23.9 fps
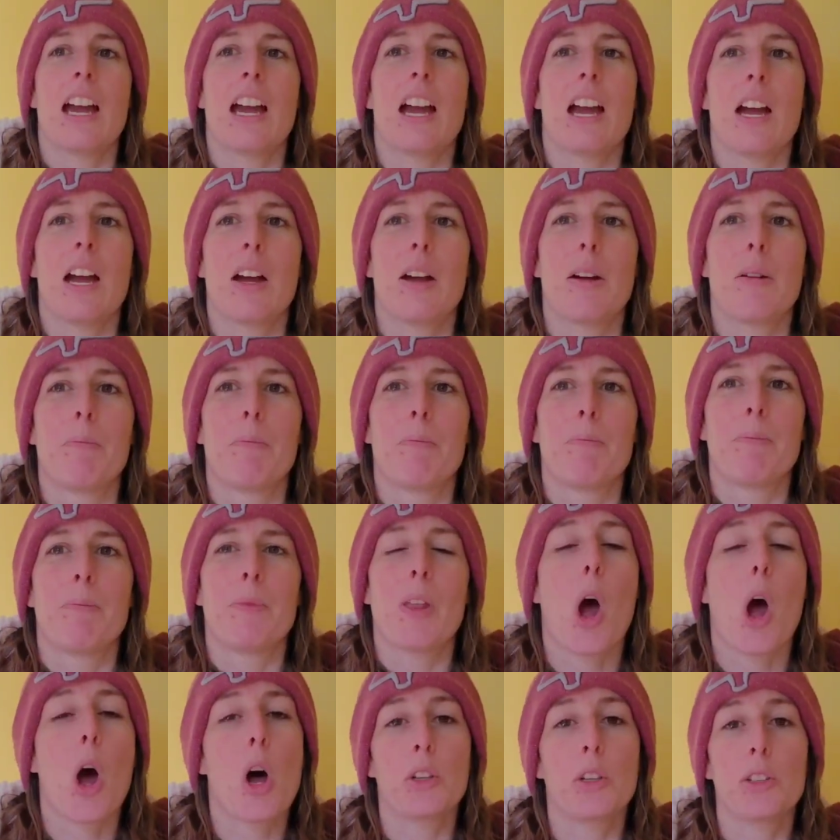
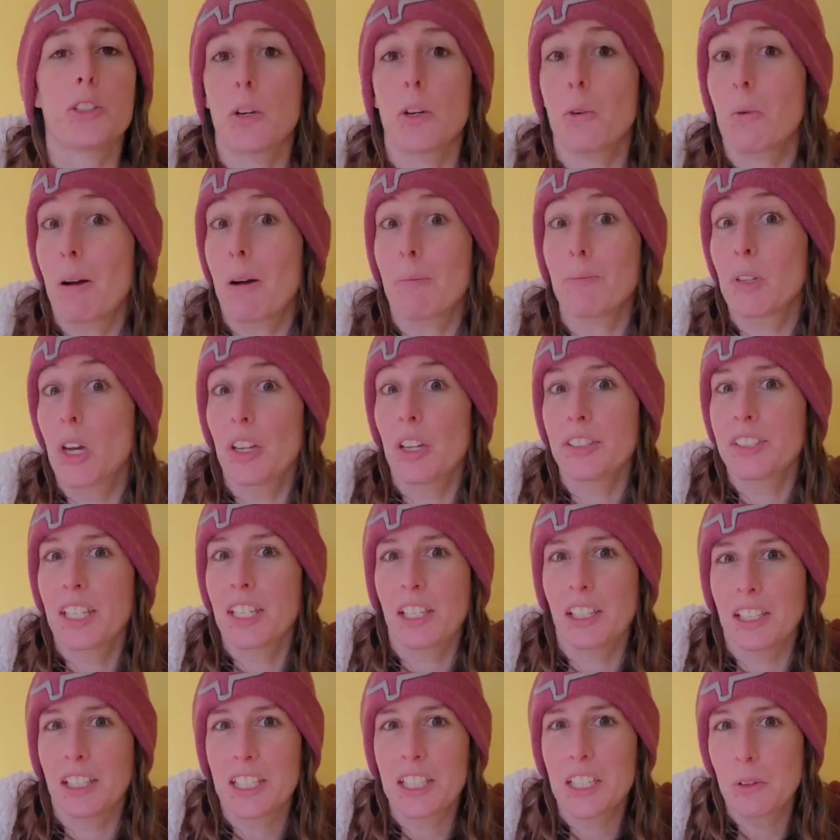Although I'm not
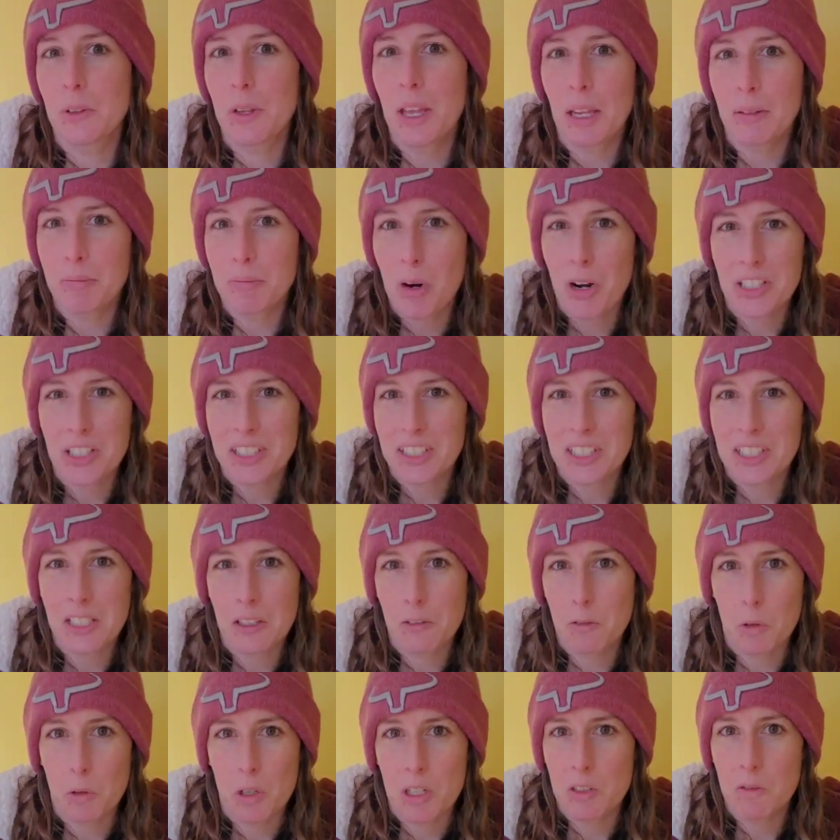telling you that
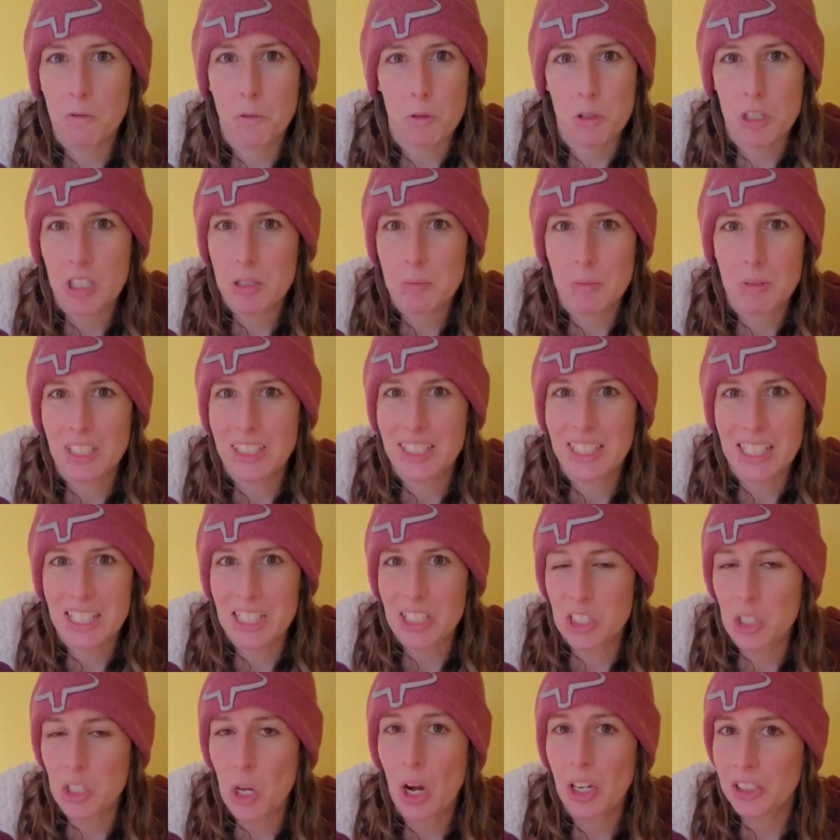positive reinforcement
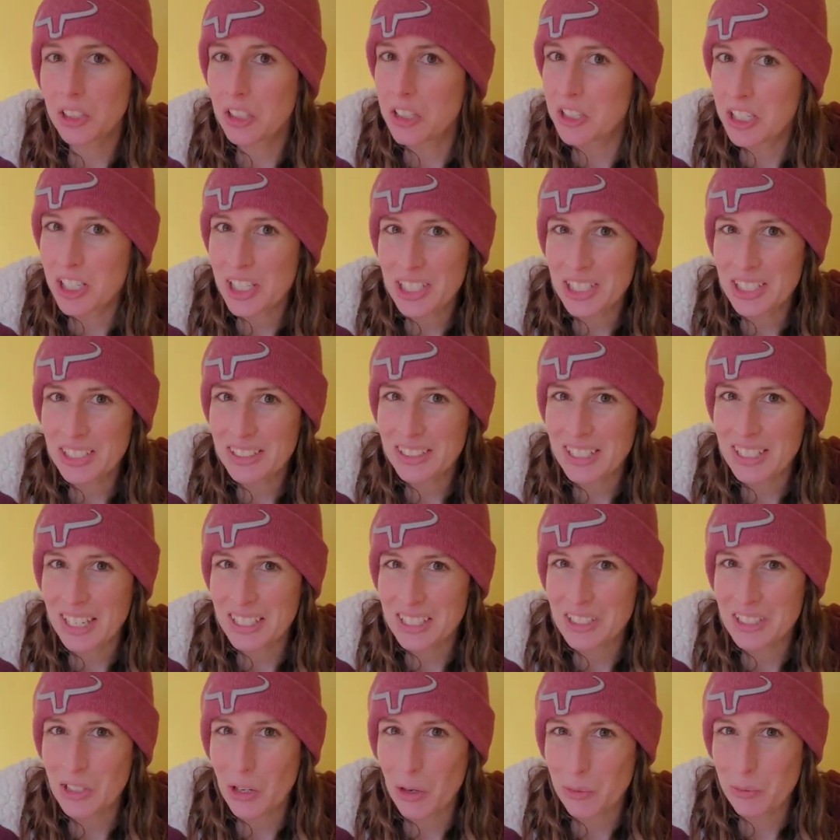is not good.
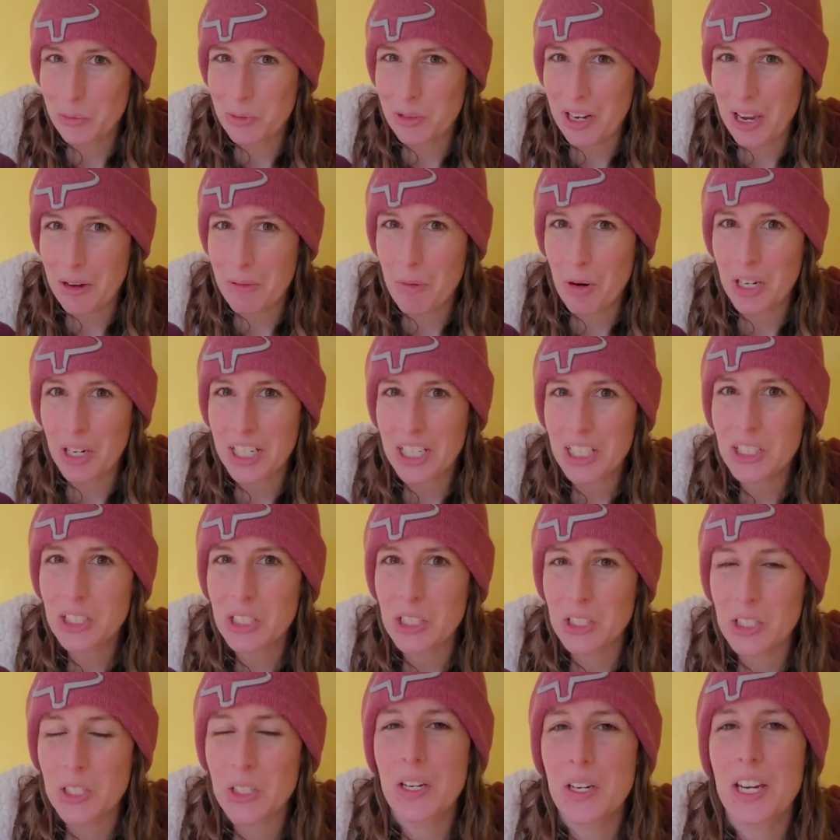That's not what I wanted
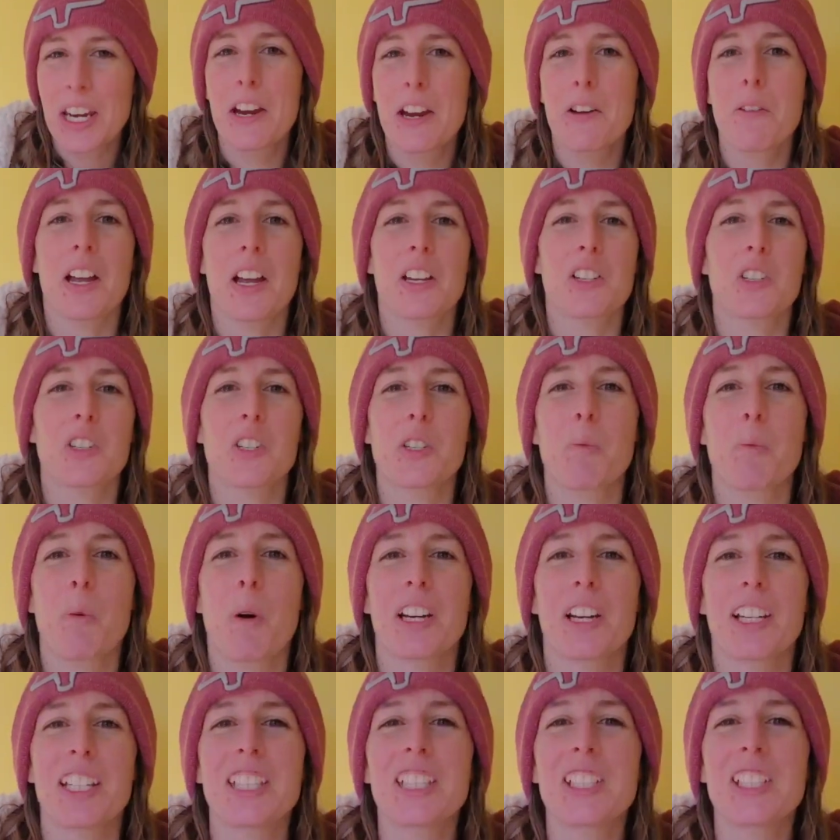to do here. I just
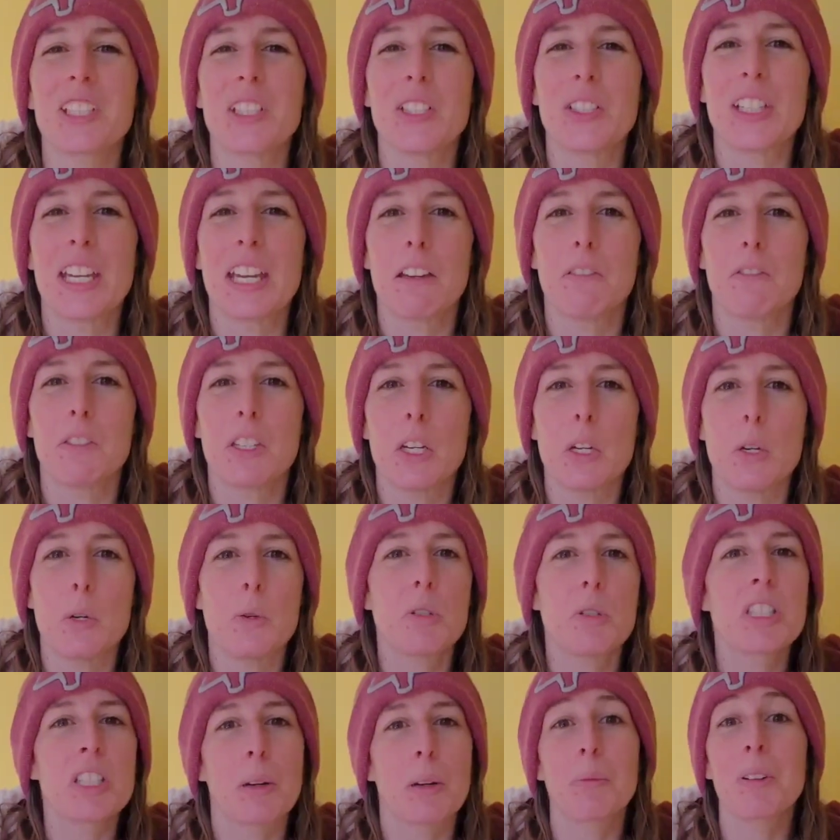wanted to give
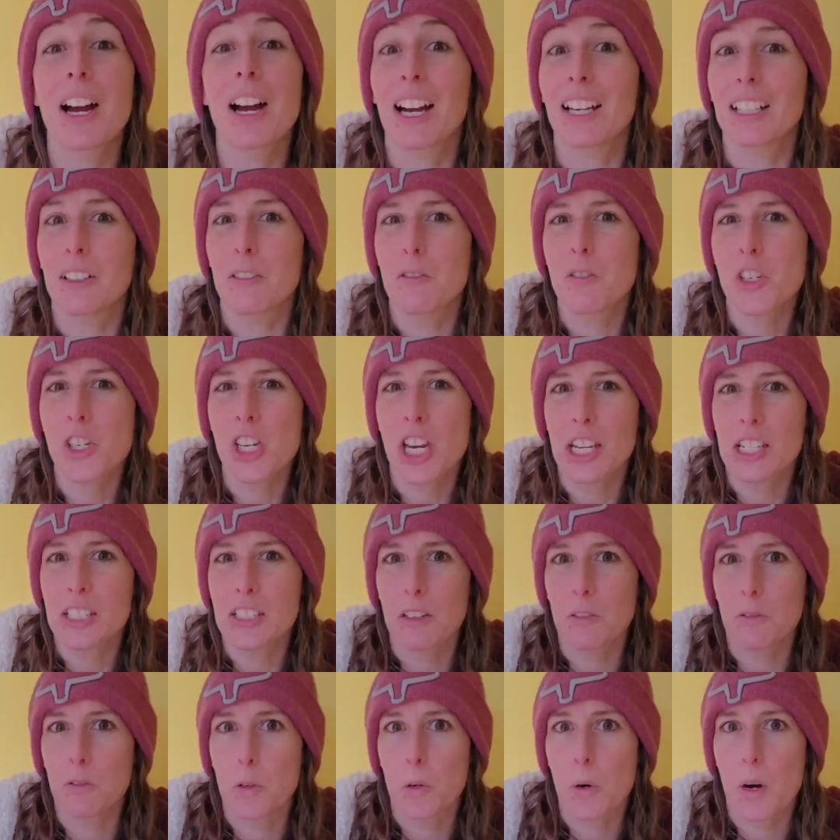you some kind of
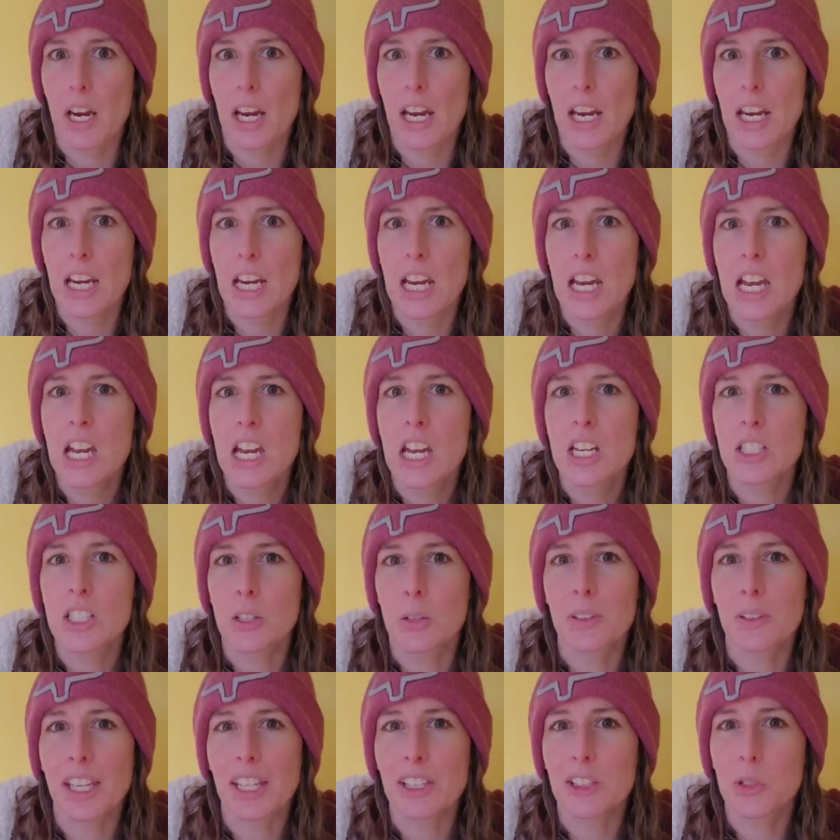shades of gray,
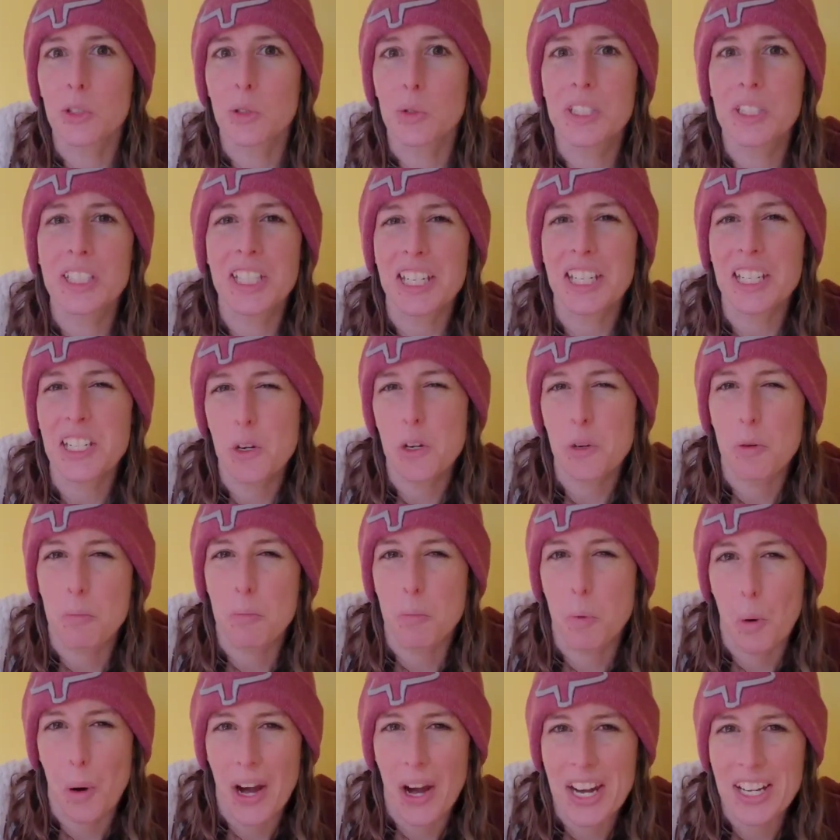so that to tick your
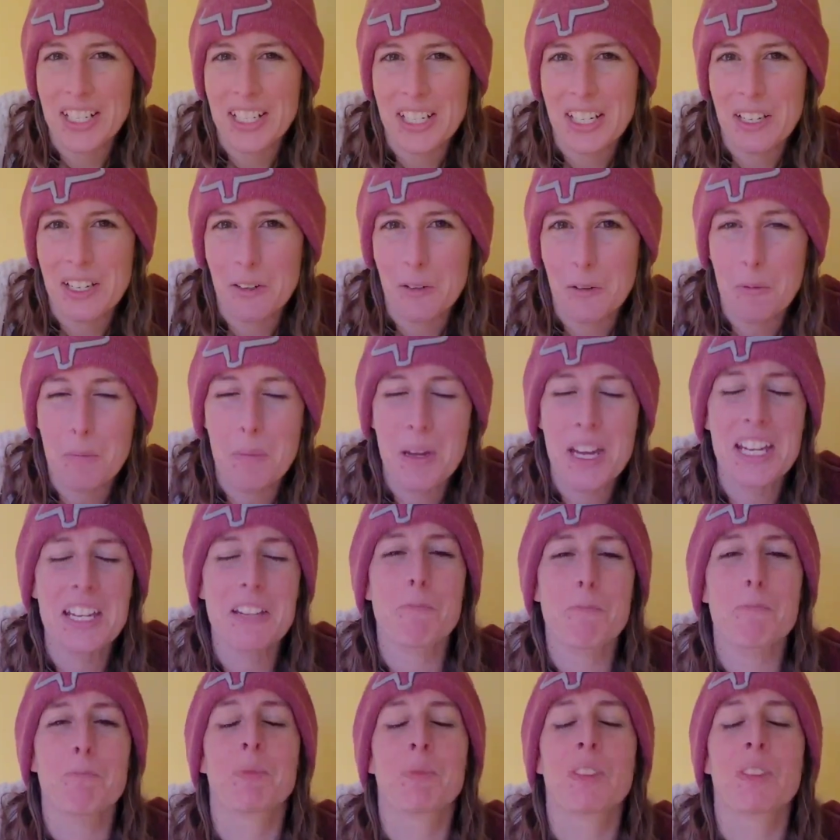brain a little bit.